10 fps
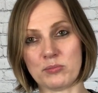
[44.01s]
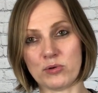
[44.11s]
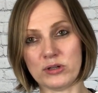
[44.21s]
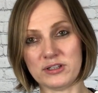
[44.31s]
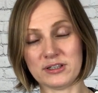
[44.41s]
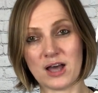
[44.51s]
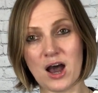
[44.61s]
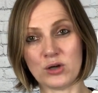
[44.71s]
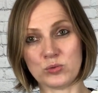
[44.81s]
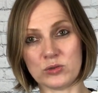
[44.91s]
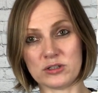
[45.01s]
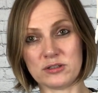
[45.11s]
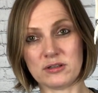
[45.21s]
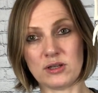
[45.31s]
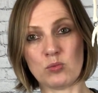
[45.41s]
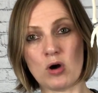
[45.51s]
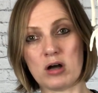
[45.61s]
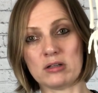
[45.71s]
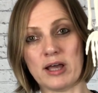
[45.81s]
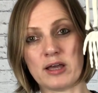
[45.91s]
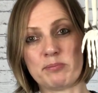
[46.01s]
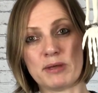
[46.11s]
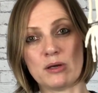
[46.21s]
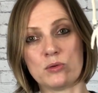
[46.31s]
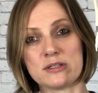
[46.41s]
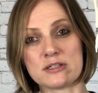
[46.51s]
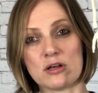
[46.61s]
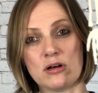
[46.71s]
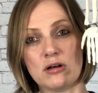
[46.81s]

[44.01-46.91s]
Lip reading: pointed outward. They walk like penguins.